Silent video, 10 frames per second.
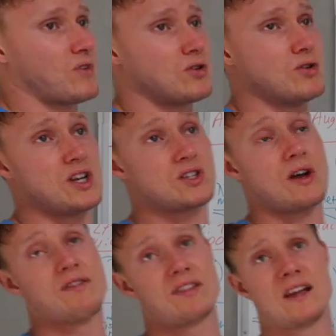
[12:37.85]
you need to
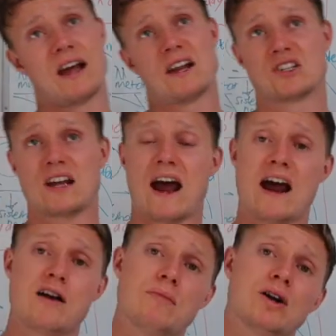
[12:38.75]
have a think actually,
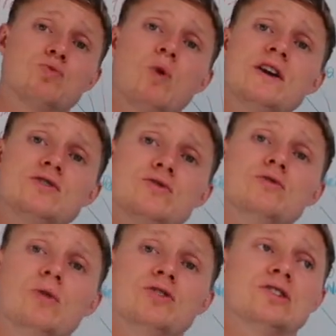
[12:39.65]
how much weight do
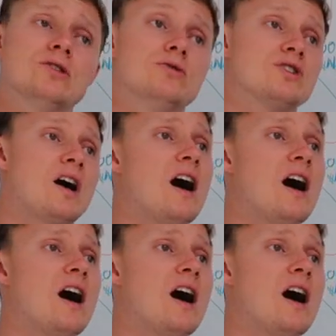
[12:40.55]
you want to lose?